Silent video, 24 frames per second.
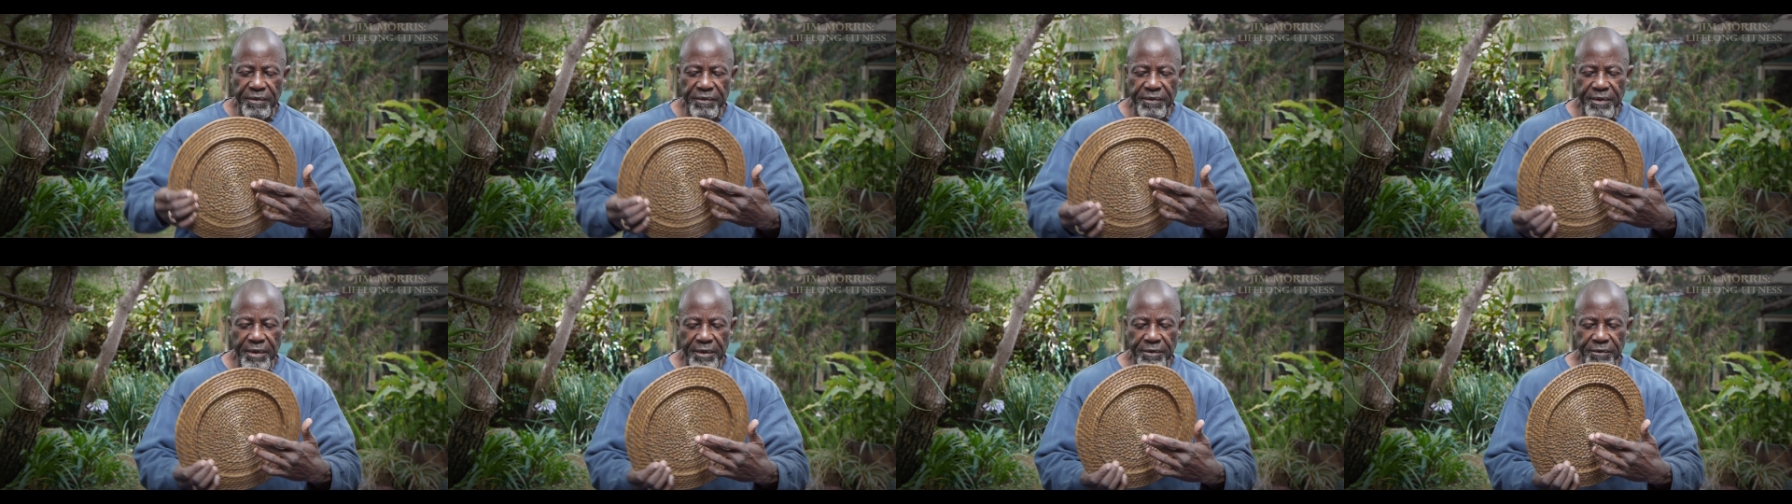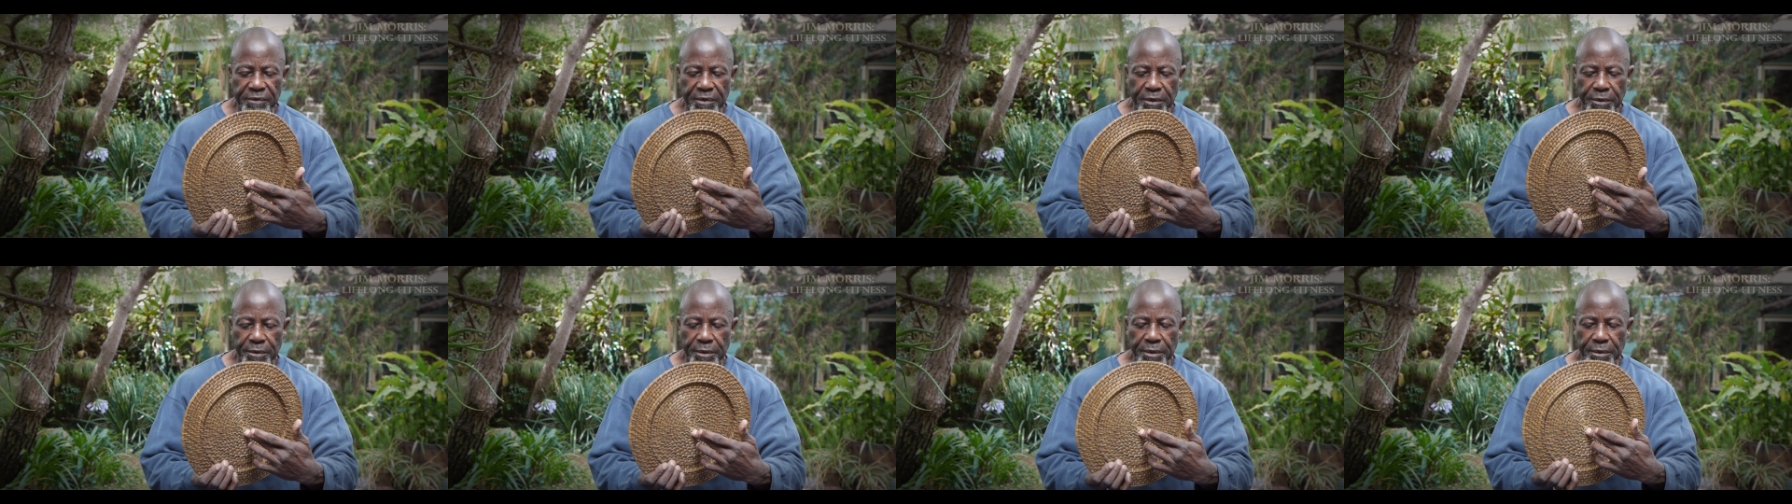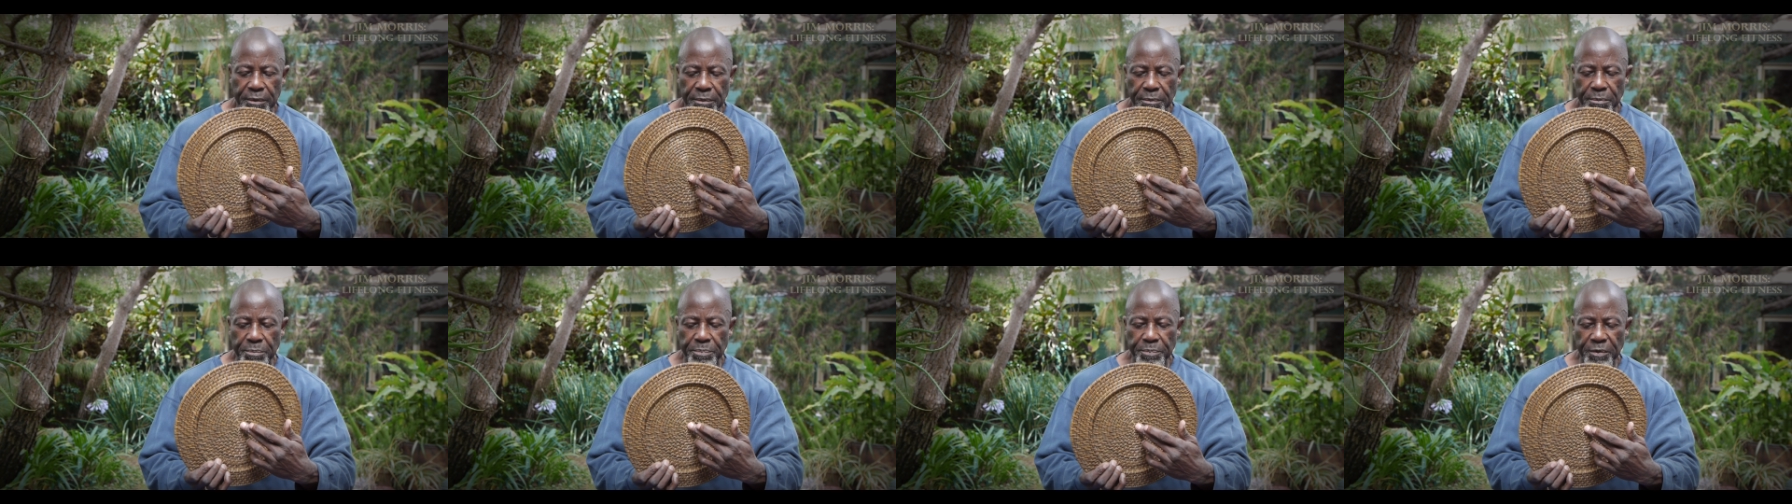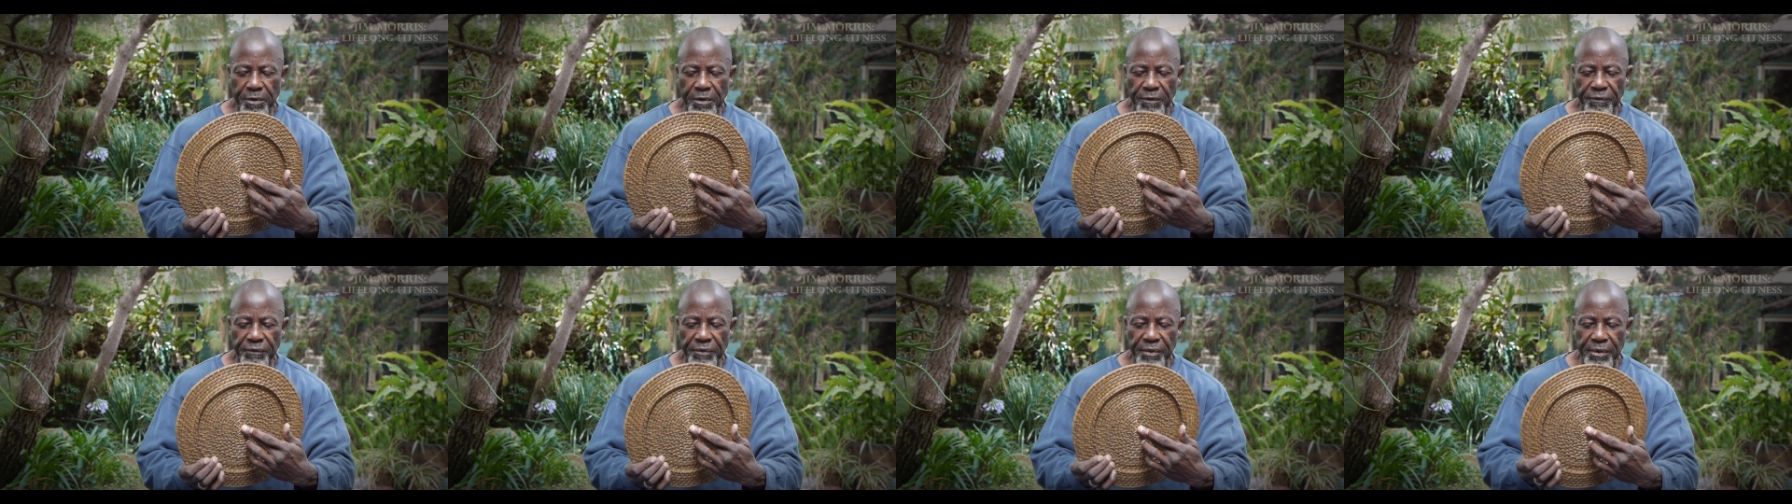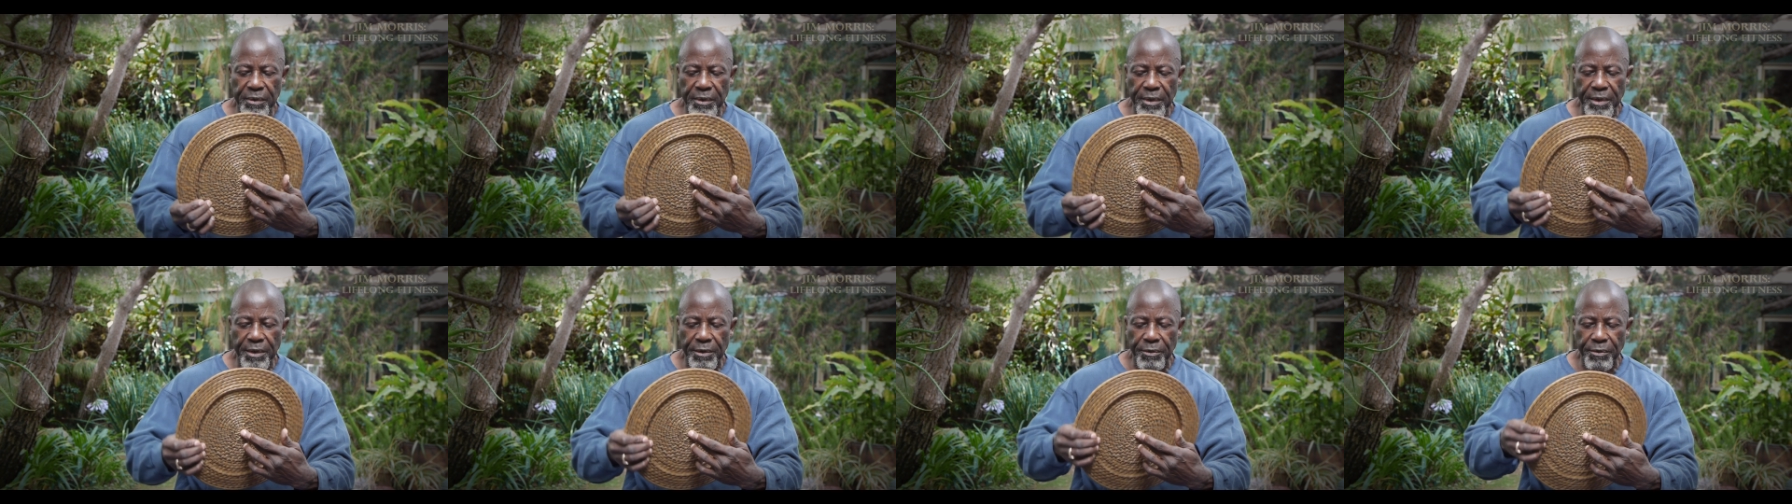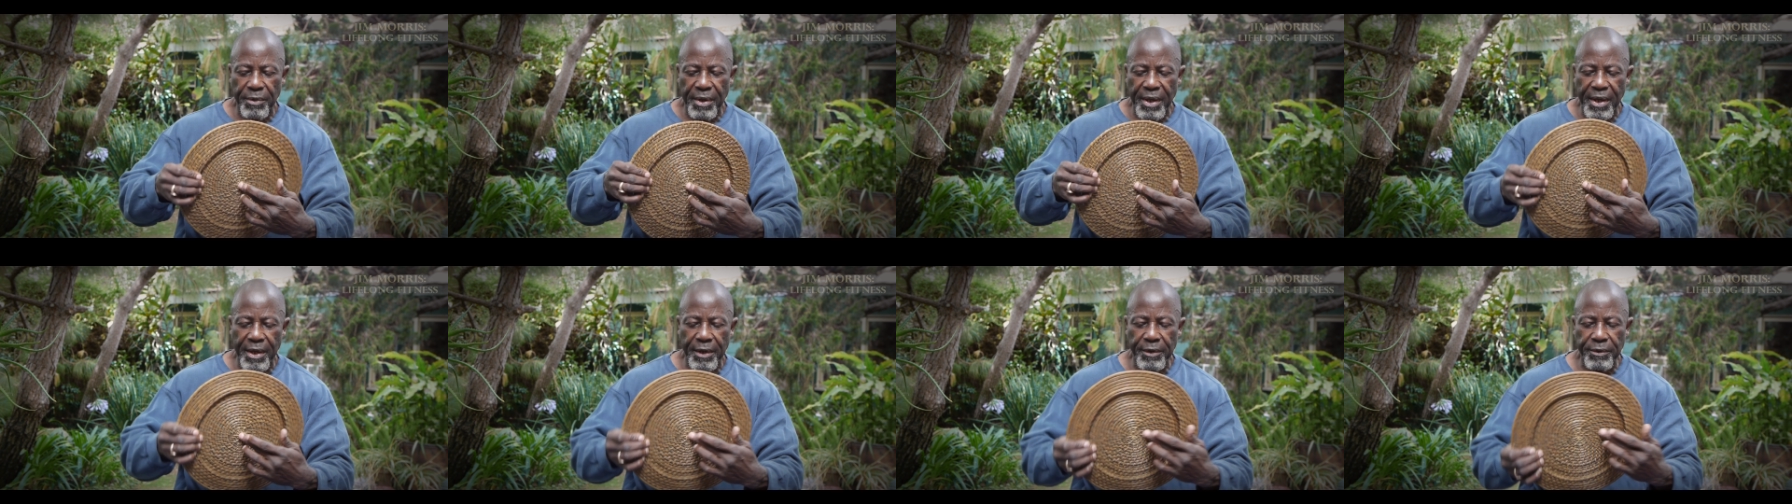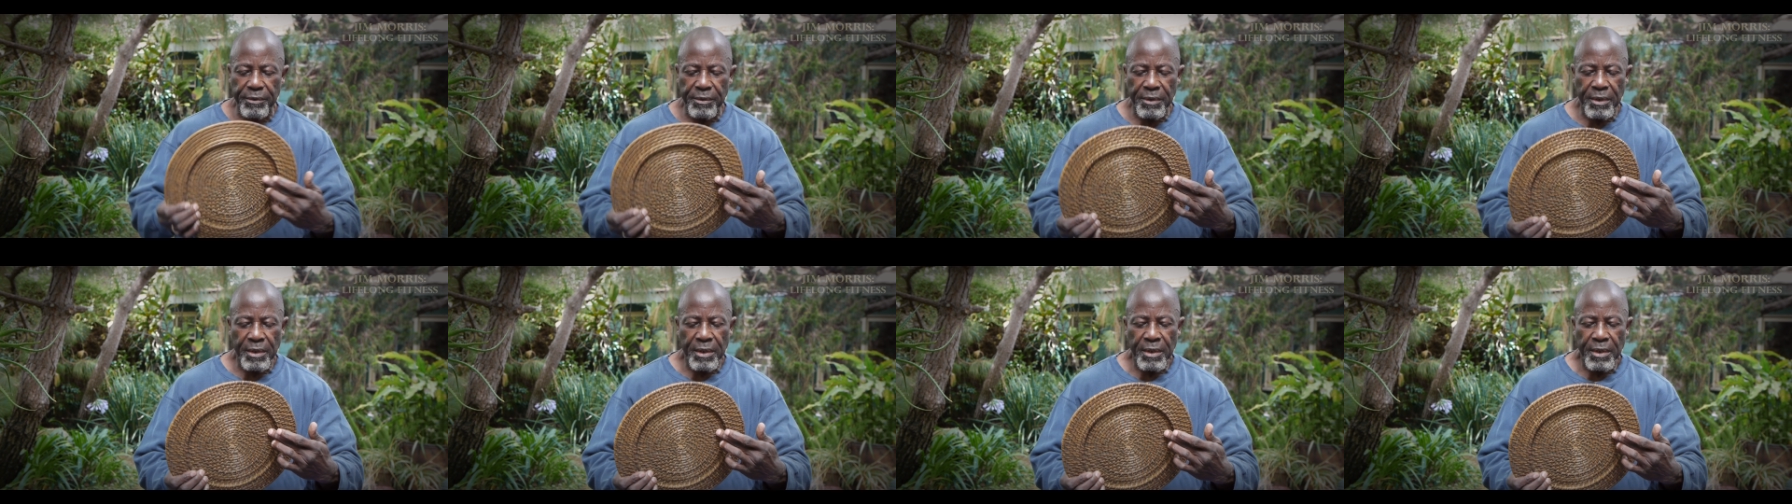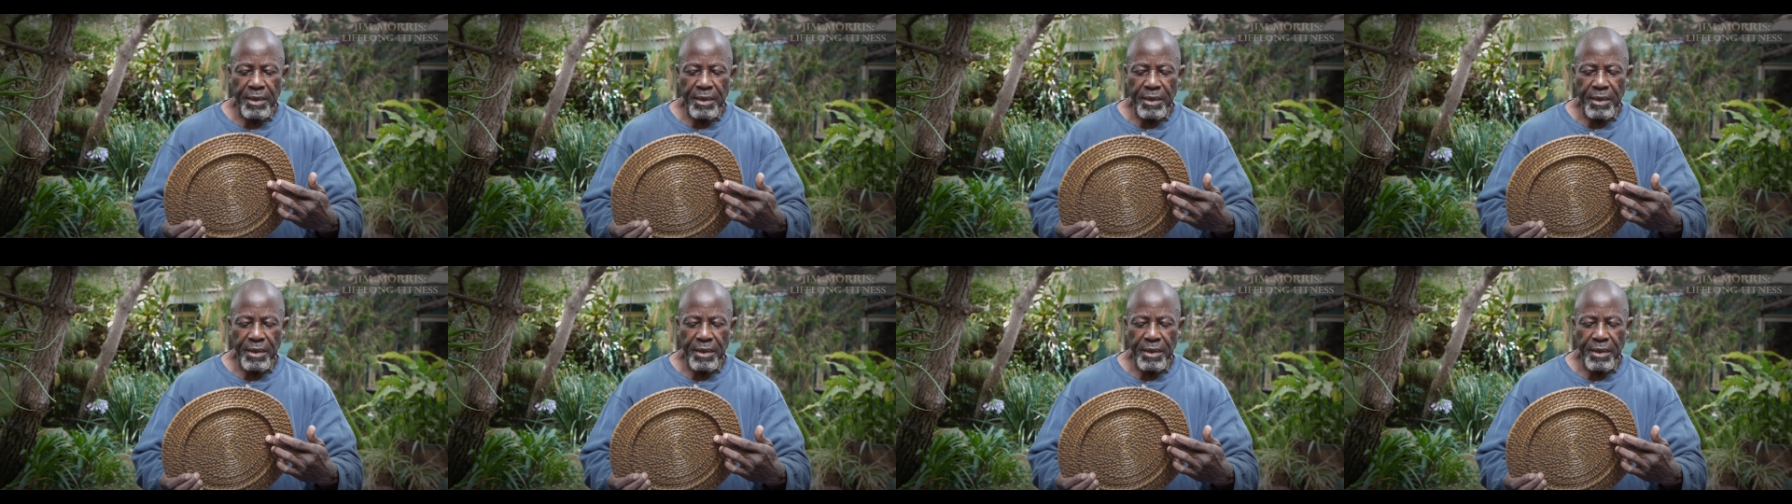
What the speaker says: instead of going perfectly around,